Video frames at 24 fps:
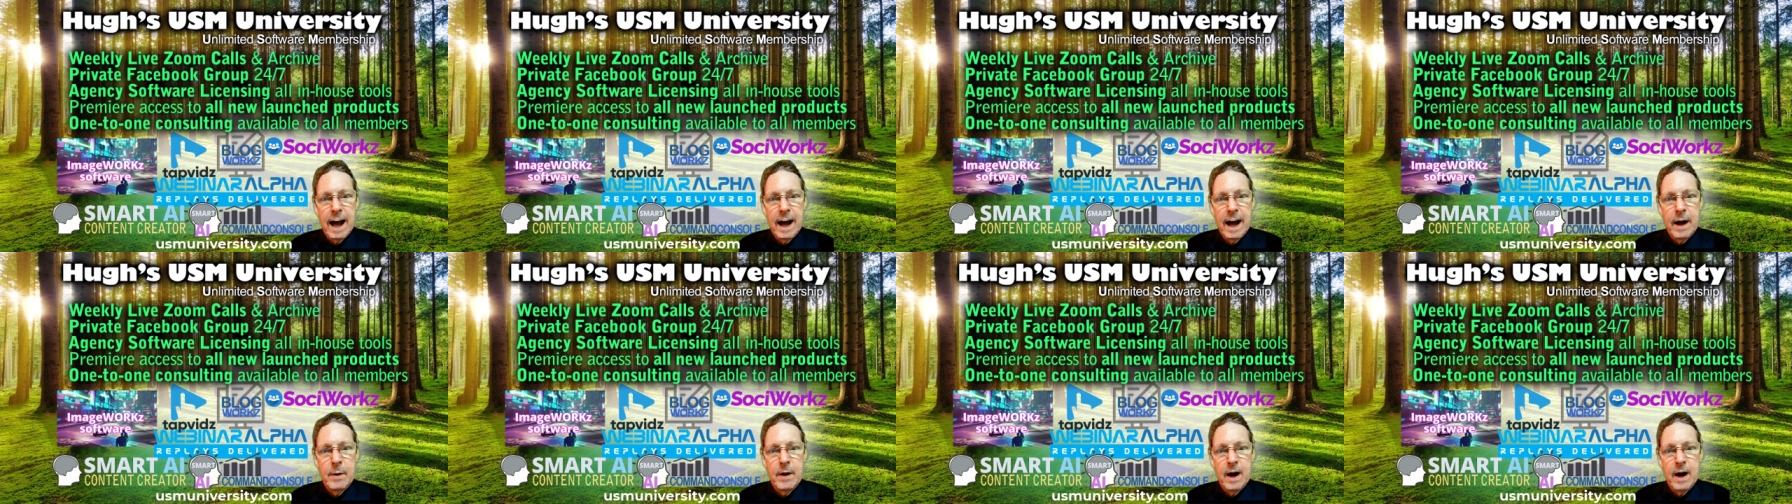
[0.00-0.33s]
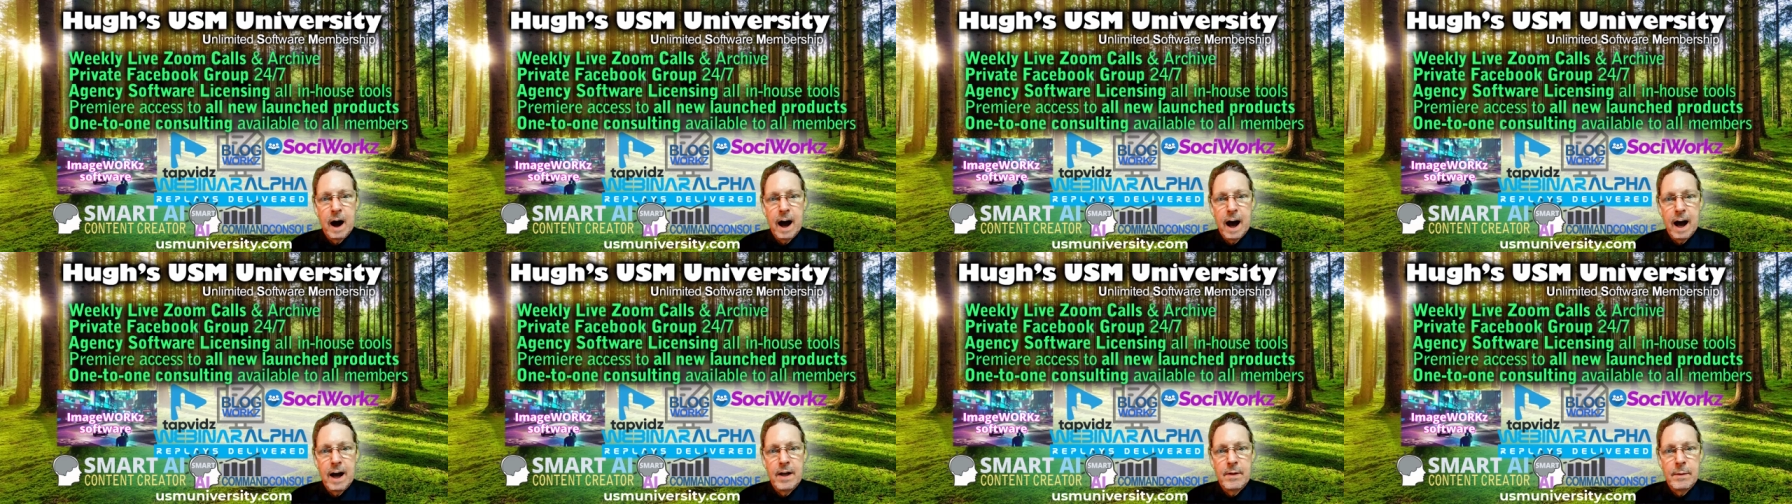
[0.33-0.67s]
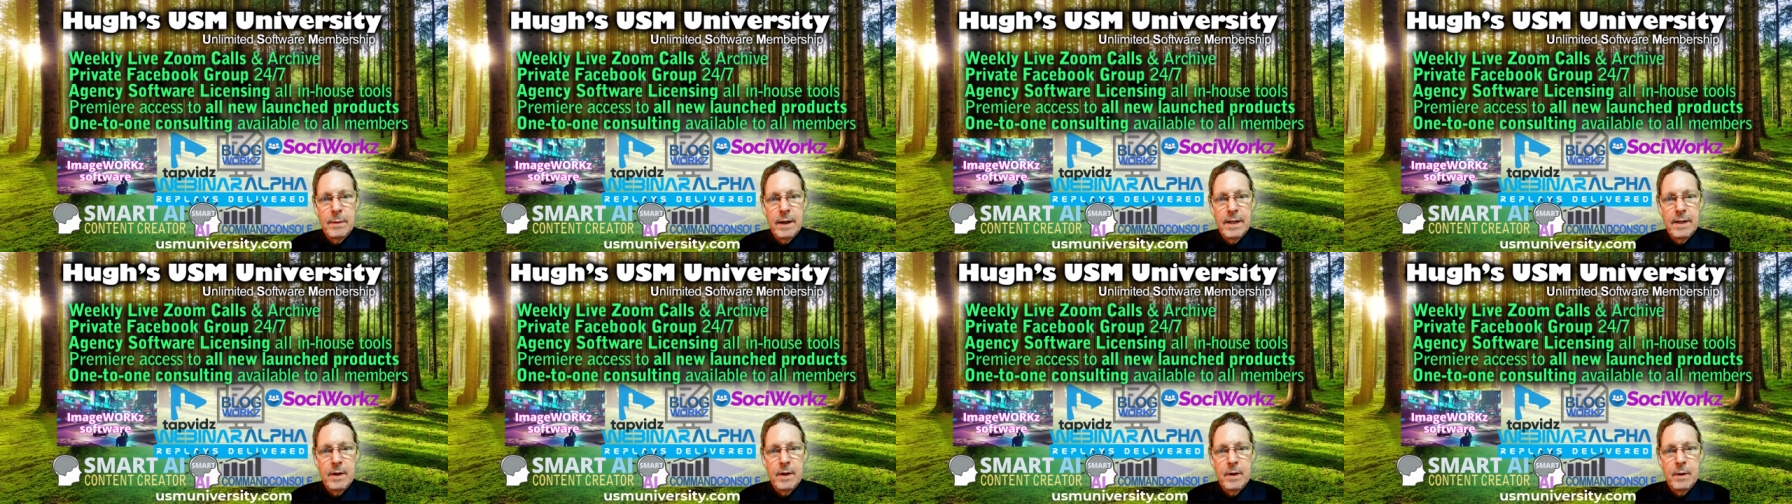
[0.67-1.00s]
how to
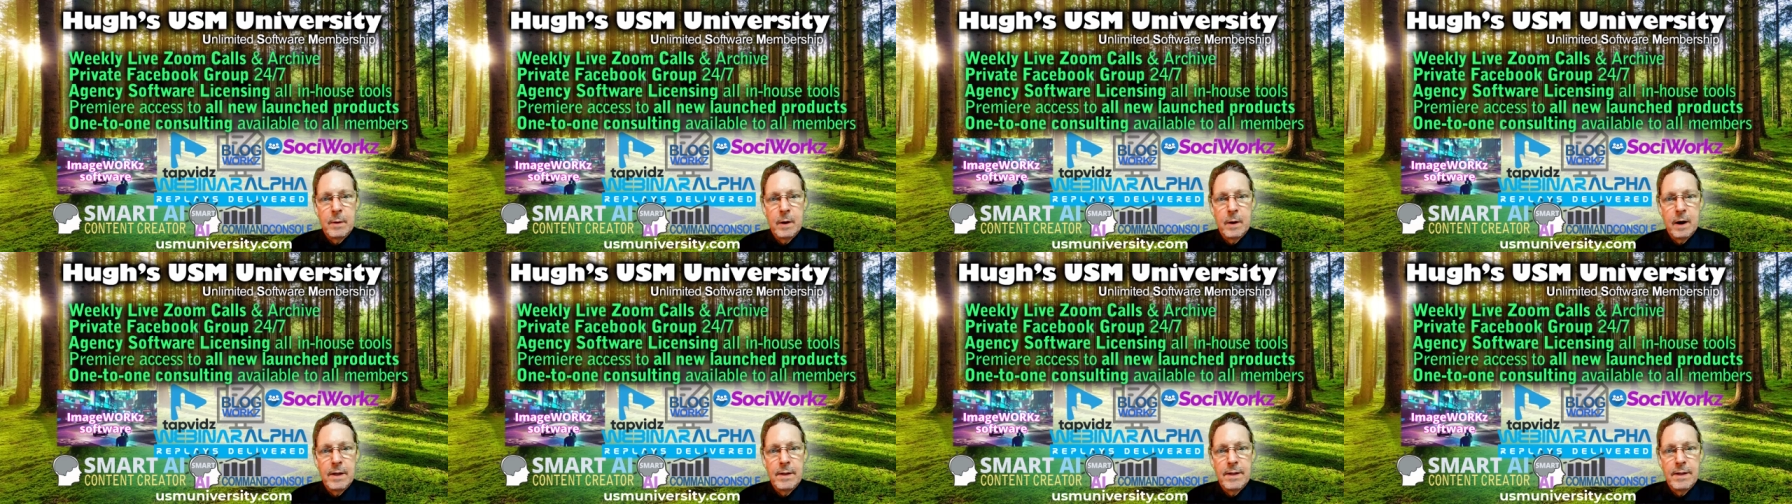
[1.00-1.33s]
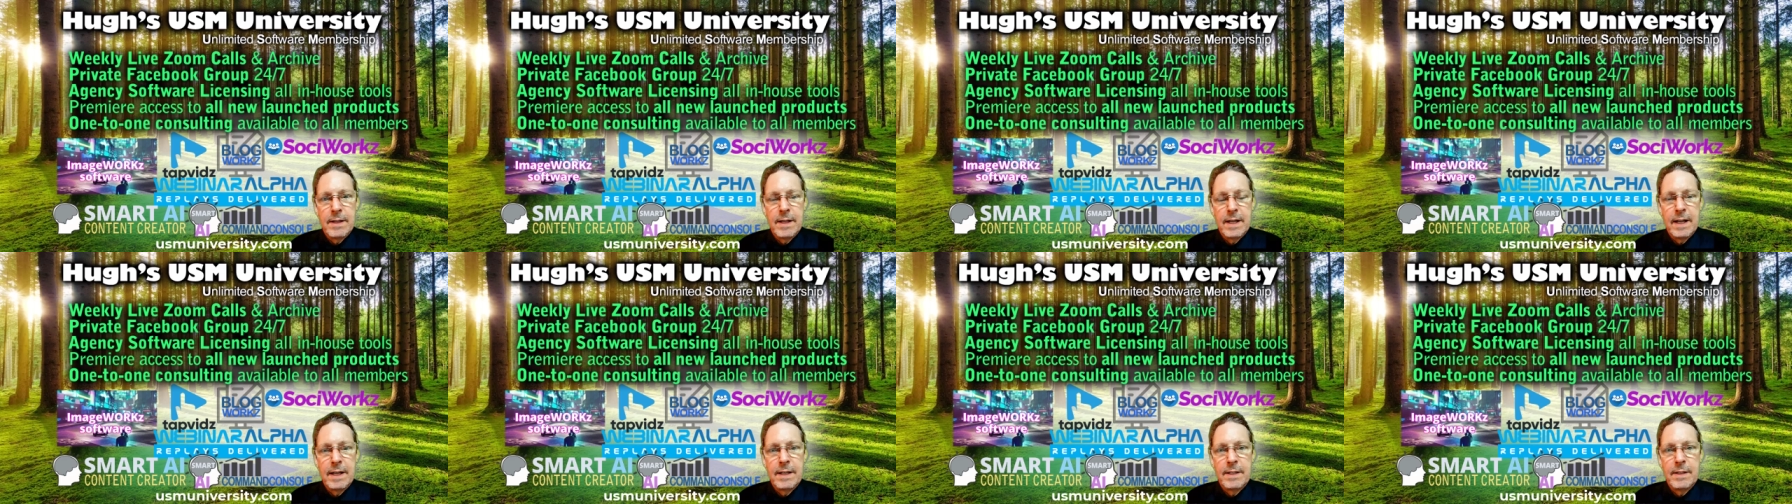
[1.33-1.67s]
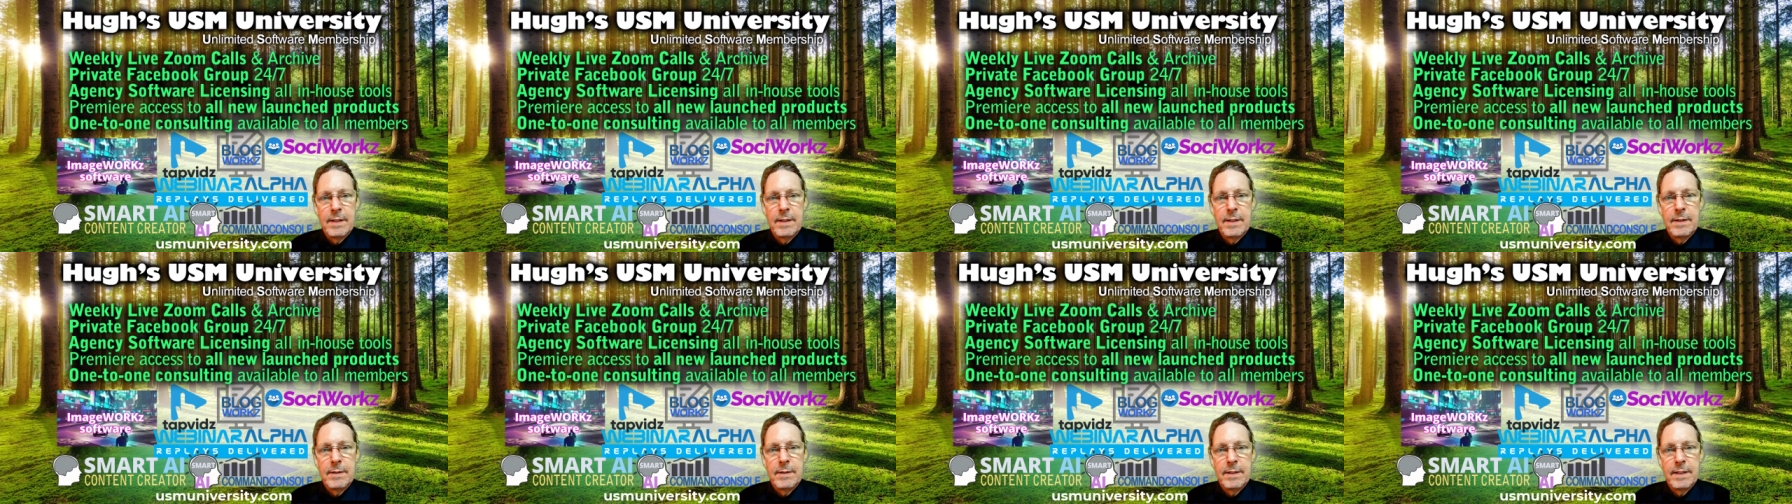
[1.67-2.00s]
automate those
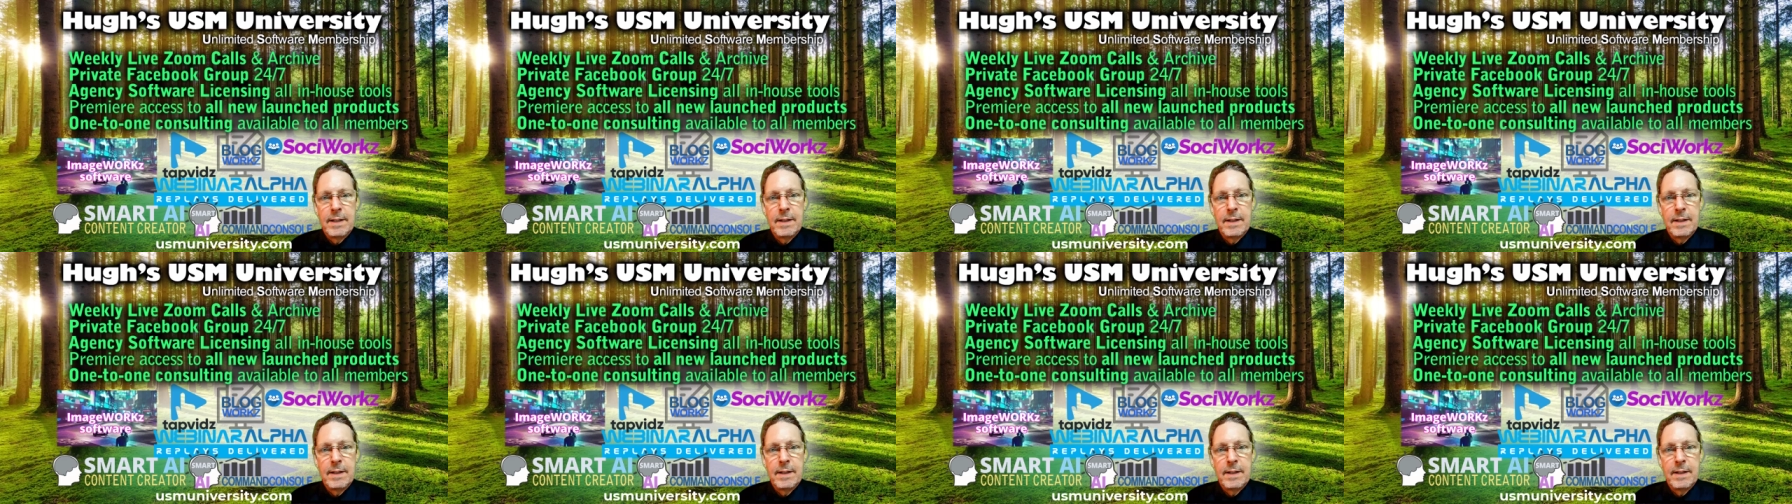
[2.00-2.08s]
processes,